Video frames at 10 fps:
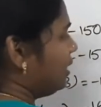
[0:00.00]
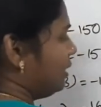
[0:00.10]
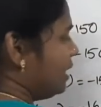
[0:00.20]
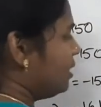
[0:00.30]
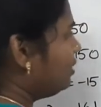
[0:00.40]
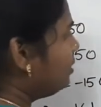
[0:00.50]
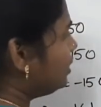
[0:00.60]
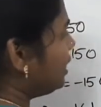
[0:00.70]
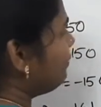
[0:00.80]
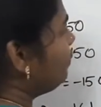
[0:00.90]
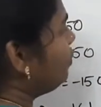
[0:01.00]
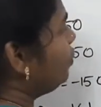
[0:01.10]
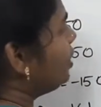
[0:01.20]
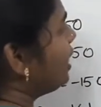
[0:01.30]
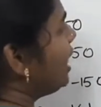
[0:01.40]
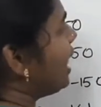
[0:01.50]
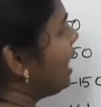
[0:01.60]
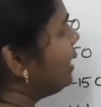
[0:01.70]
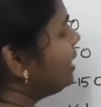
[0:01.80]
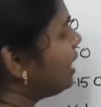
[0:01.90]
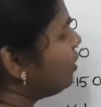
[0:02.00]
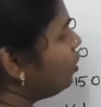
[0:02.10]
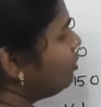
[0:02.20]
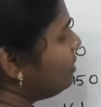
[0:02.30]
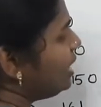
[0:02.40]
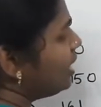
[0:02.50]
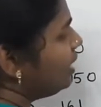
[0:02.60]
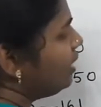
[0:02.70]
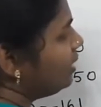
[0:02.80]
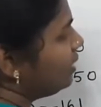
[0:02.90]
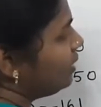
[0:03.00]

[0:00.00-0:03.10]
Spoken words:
here therefore n cannot be a